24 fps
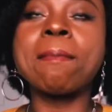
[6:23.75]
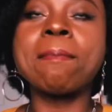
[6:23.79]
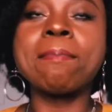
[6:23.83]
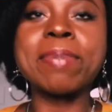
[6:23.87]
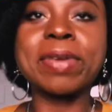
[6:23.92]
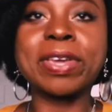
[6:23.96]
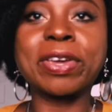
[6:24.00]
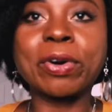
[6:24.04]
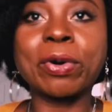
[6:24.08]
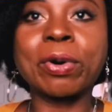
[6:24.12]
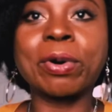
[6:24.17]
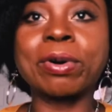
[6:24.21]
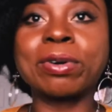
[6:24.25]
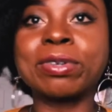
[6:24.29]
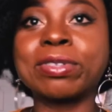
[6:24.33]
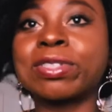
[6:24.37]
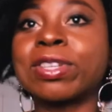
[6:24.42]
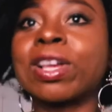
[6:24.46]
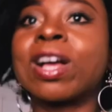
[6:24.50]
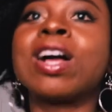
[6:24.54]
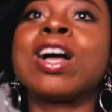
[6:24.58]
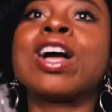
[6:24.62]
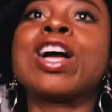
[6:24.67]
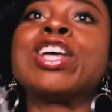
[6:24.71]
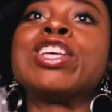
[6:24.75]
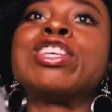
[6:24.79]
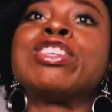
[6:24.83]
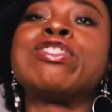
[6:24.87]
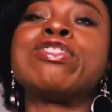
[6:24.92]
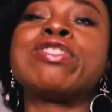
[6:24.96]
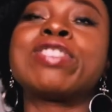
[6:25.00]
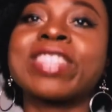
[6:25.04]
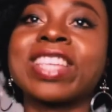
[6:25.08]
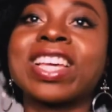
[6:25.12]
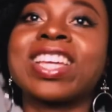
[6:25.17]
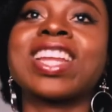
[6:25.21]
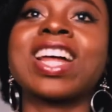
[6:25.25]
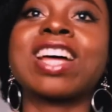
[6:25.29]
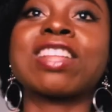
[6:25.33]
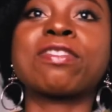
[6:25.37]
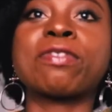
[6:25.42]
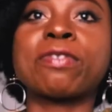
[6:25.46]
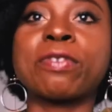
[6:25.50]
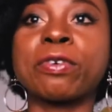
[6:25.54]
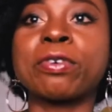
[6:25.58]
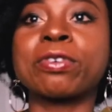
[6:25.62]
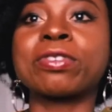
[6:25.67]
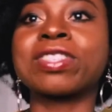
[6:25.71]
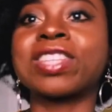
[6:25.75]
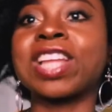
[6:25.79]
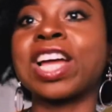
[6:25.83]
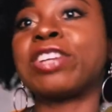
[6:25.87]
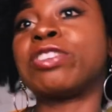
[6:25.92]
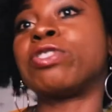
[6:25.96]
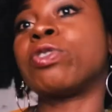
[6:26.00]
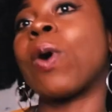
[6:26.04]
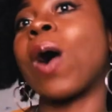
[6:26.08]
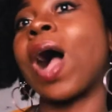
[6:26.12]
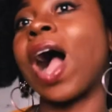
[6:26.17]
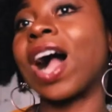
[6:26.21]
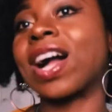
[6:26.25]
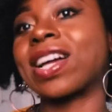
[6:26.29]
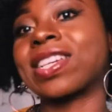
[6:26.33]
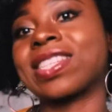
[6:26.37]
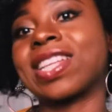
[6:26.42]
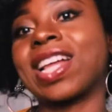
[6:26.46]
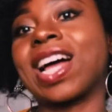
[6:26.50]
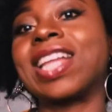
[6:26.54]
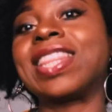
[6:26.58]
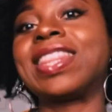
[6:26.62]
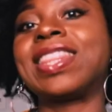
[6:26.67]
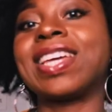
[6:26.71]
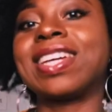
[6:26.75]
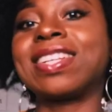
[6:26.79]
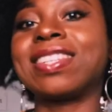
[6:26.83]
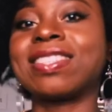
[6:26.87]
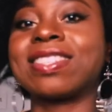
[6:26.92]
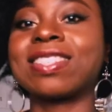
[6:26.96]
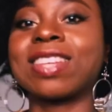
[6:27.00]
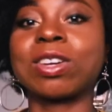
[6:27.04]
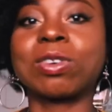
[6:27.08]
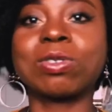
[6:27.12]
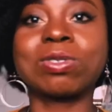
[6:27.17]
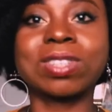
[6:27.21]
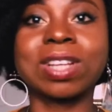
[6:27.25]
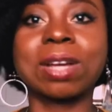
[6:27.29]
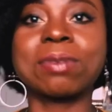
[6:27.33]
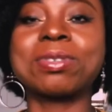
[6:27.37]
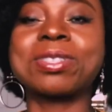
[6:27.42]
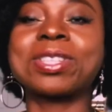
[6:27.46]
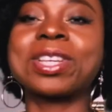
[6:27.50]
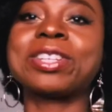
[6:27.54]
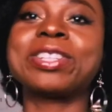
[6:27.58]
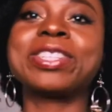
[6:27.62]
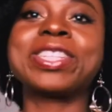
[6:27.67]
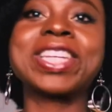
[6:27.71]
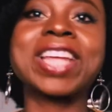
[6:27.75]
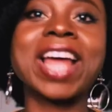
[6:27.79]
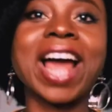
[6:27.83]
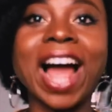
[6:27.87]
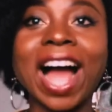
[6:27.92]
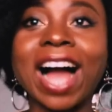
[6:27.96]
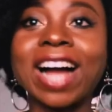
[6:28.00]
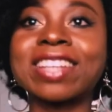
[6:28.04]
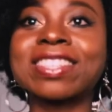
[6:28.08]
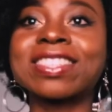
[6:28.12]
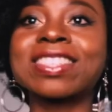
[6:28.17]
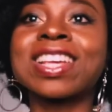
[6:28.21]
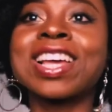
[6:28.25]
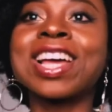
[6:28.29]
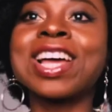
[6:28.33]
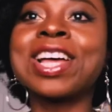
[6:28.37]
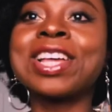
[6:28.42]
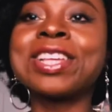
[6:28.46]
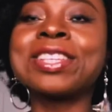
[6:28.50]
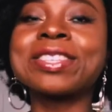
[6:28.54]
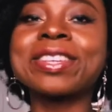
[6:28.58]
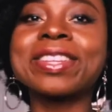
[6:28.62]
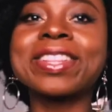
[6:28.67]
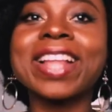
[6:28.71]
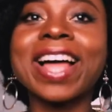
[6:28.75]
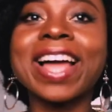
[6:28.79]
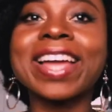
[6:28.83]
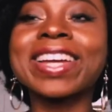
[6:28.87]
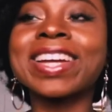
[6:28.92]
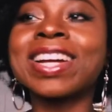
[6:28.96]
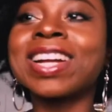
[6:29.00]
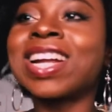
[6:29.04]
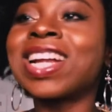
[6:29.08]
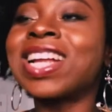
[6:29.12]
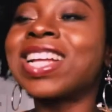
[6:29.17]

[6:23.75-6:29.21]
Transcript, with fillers: because you said at first that you asked and then the second time you said you didn't ask so like